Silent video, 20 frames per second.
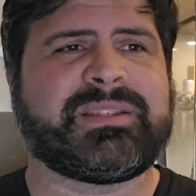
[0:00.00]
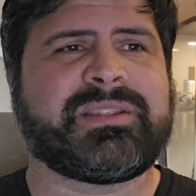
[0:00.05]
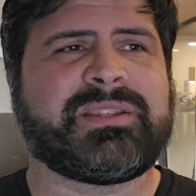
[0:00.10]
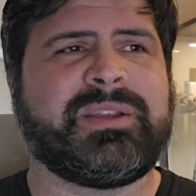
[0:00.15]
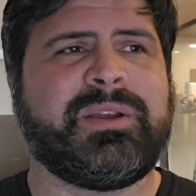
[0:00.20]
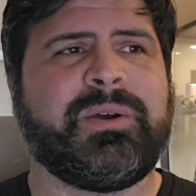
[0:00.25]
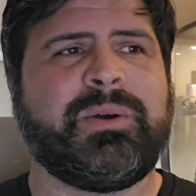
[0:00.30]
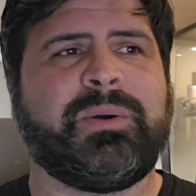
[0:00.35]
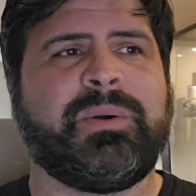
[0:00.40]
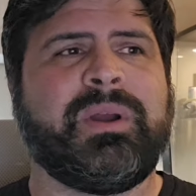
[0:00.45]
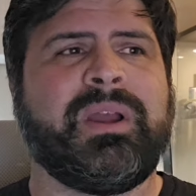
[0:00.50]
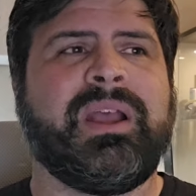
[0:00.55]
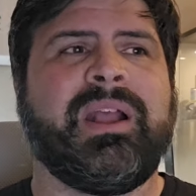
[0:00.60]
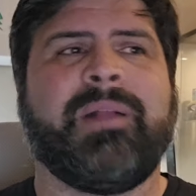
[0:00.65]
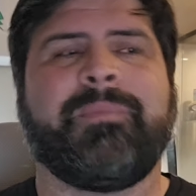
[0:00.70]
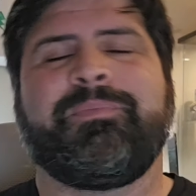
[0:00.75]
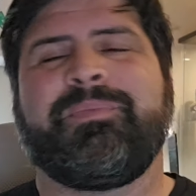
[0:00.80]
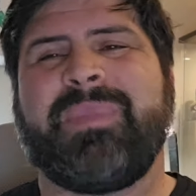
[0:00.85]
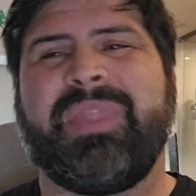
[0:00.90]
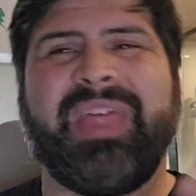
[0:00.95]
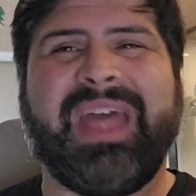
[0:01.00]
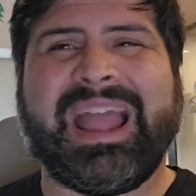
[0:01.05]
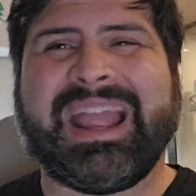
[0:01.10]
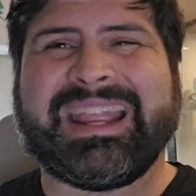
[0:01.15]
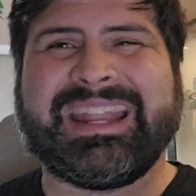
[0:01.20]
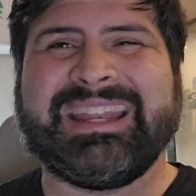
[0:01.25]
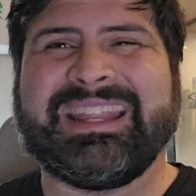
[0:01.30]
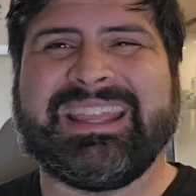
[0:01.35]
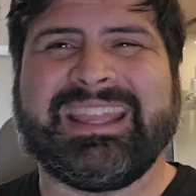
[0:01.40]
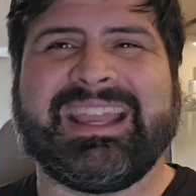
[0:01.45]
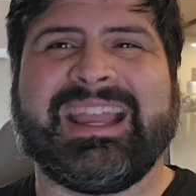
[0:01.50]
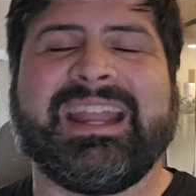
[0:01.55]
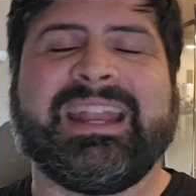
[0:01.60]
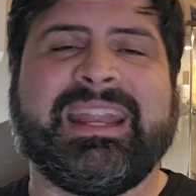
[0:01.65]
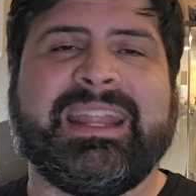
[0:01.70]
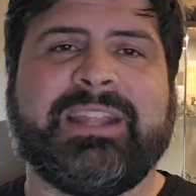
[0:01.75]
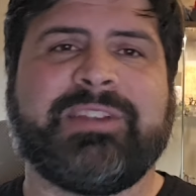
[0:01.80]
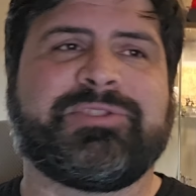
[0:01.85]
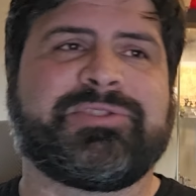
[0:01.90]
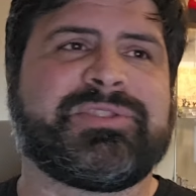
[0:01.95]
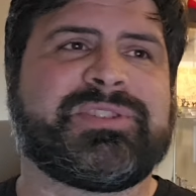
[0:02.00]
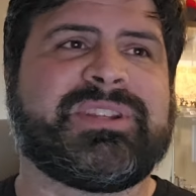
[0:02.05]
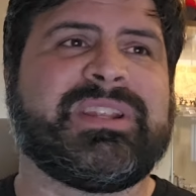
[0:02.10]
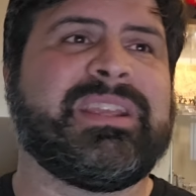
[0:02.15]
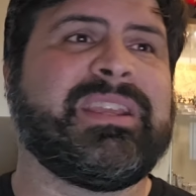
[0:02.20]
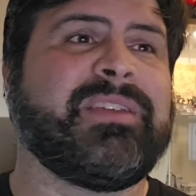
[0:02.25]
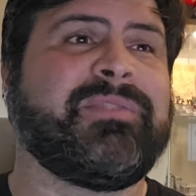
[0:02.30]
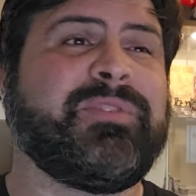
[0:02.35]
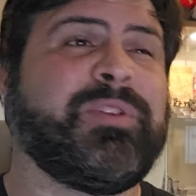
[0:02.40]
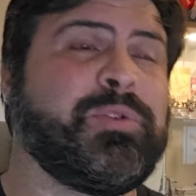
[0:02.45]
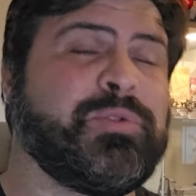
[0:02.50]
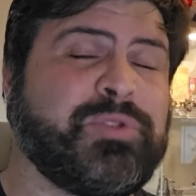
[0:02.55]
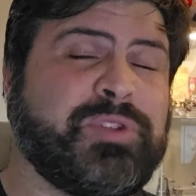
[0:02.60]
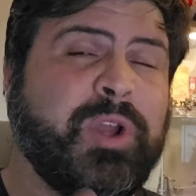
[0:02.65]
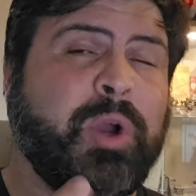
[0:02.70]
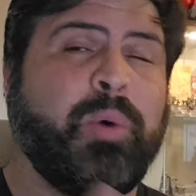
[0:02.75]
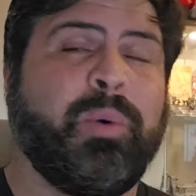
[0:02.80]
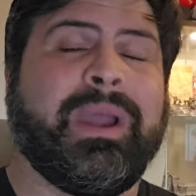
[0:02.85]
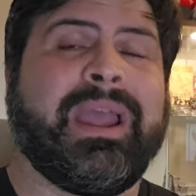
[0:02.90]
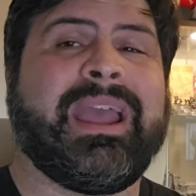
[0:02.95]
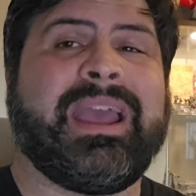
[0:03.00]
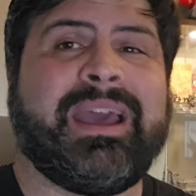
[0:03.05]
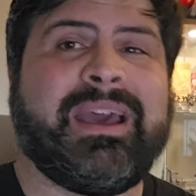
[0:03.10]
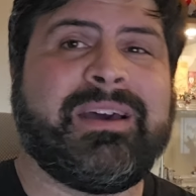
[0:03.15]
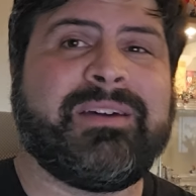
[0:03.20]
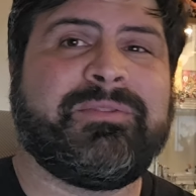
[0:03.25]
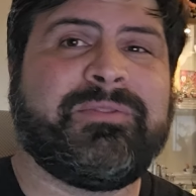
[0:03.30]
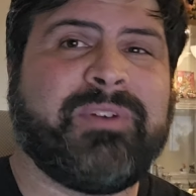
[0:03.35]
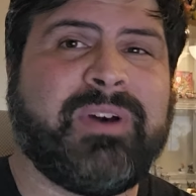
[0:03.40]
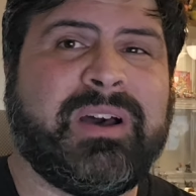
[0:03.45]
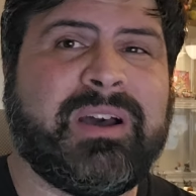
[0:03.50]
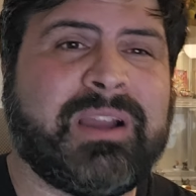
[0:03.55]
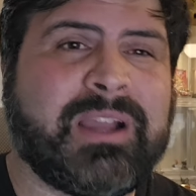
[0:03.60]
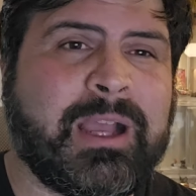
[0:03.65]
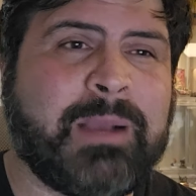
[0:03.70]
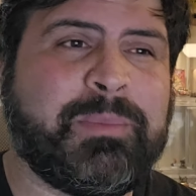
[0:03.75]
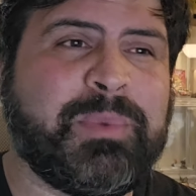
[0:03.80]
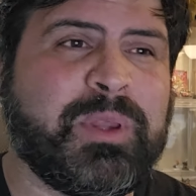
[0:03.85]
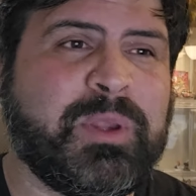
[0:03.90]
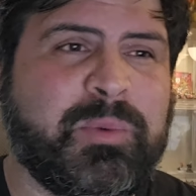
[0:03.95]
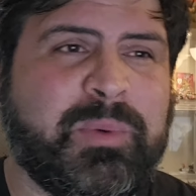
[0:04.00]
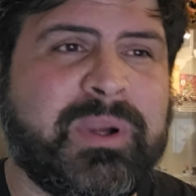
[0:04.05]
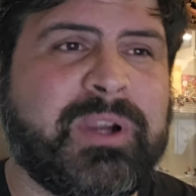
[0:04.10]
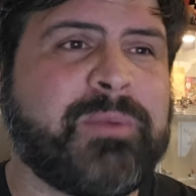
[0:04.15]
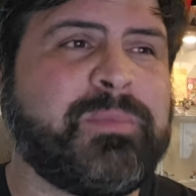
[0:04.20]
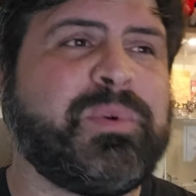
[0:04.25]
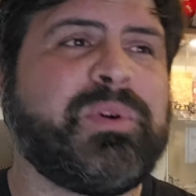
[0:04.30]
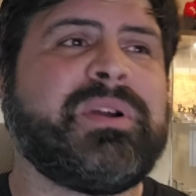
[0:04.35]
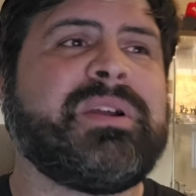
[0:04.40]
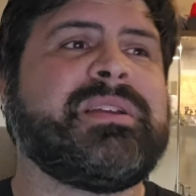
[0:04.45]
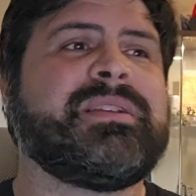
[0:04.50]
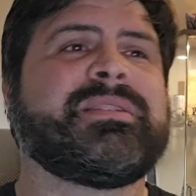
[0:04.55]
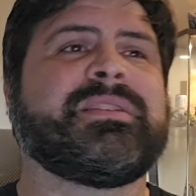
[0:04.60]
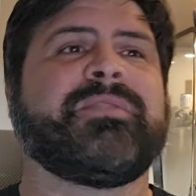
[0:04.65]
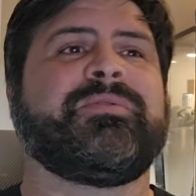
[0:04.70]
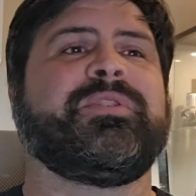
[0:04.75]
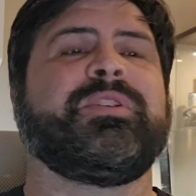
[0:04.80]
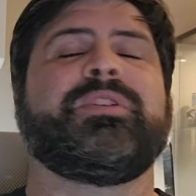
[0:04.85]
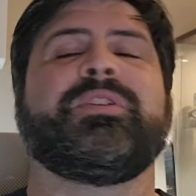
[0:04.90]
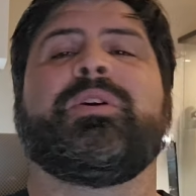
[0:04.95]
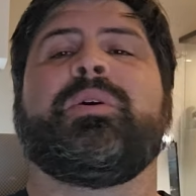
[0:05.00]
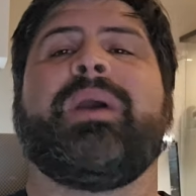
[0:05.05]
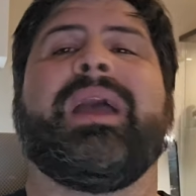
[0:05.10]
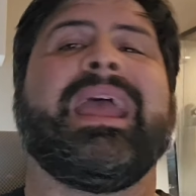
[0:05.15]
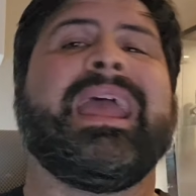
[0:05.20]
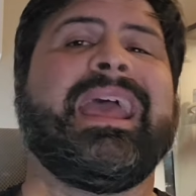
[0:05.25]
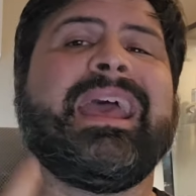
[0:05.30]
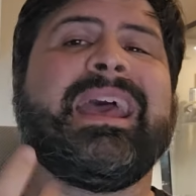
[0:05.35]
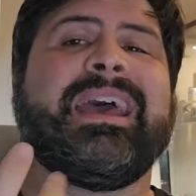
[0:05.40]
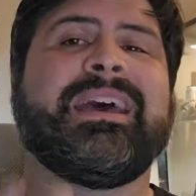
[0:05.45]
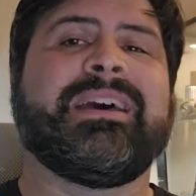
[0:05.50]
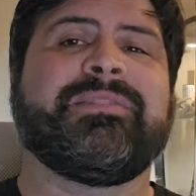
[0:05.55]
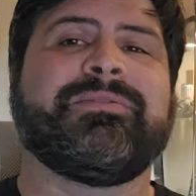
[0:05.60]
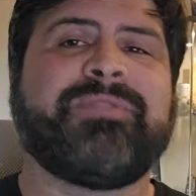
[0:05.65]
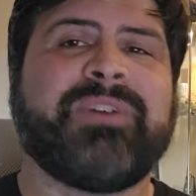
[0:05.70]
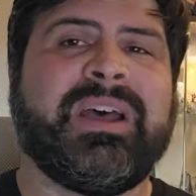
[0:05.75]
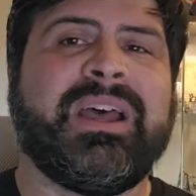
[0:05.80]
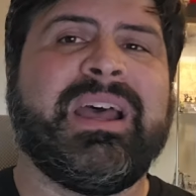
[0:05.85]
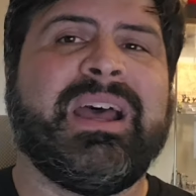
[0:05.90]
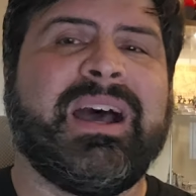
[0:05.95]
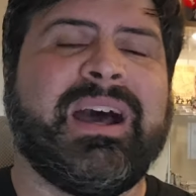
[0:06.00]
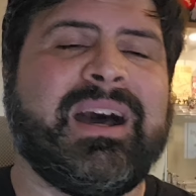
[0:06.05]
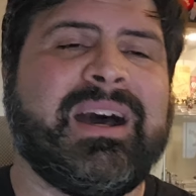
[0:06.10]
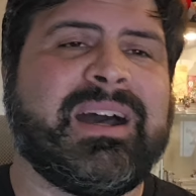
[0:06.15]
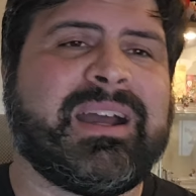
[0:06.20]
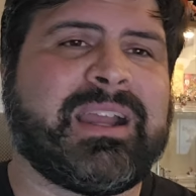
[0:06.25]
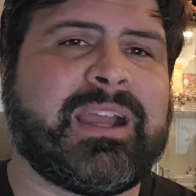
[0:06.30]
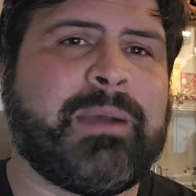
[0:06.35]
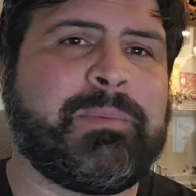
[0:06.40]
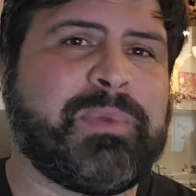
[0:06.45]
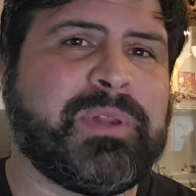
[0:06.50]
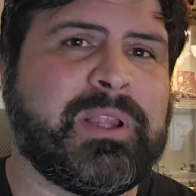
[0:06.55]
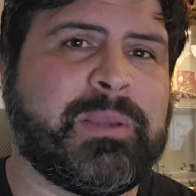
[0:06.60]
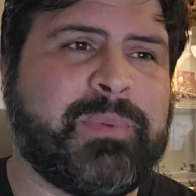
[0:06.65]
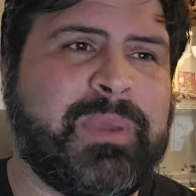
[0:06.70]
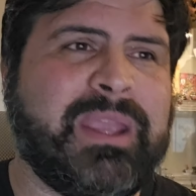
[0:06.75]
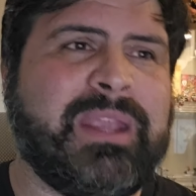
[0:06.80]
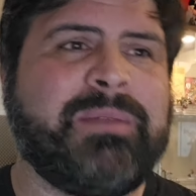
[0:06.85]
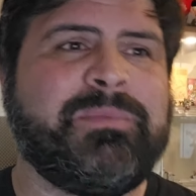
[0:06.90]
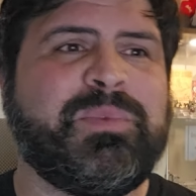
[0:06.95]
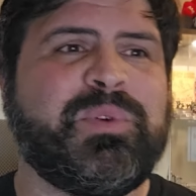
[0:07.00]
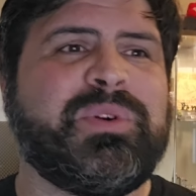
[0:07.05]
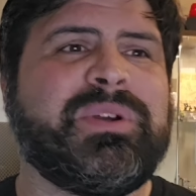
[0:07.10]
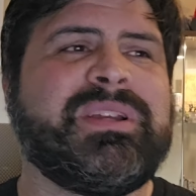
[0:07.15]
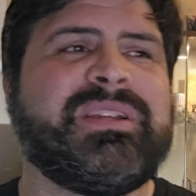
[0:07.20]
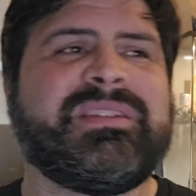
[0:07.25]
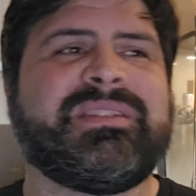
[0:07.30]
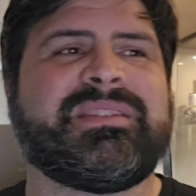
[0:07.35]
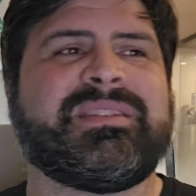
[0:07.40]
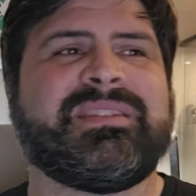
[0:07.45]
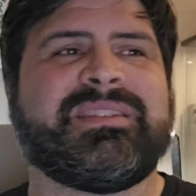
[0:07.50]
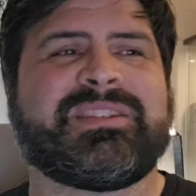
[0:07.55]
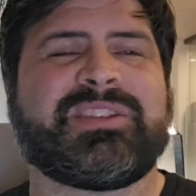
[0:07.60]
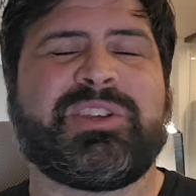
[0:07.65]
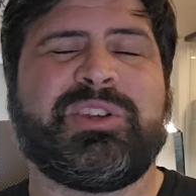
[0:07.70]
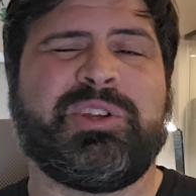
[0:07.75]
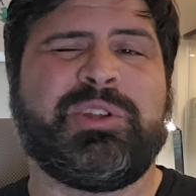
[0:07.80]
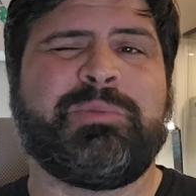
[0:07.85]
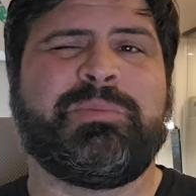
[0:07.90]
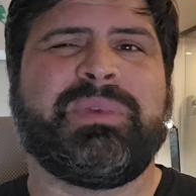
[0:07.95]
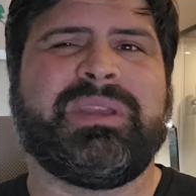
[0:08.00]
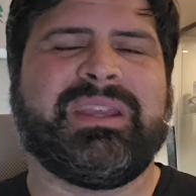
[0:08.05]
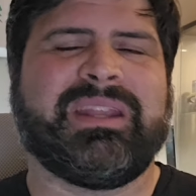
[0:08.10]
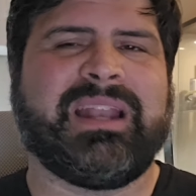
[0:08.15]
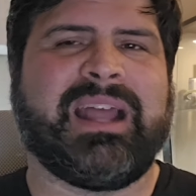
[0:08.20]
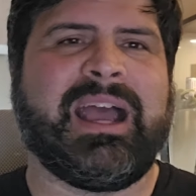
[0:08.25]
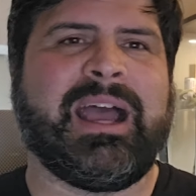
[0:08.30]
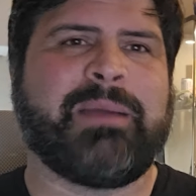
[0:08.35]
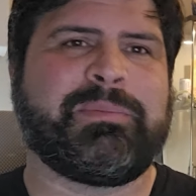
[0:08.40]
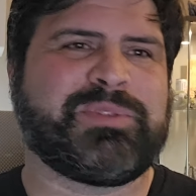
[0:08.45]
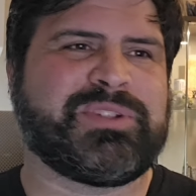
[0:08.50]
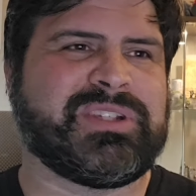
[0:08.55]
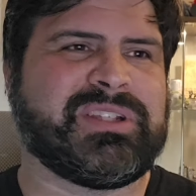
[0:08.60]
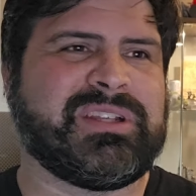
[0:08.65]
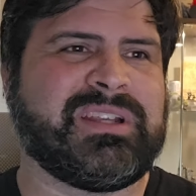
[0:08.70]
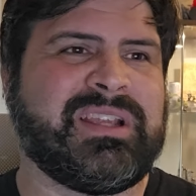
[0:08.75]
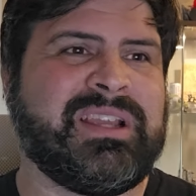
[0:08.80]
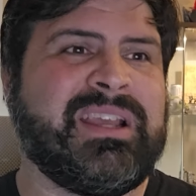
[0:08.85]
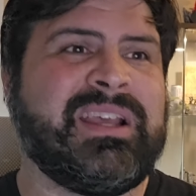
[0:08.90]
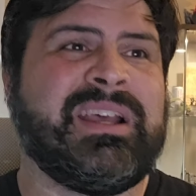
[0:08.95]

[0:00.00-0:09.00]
So that can get kind of interesting if you don't have a couple of weird boys, if you don't have a couple of pain boys. This could be an option.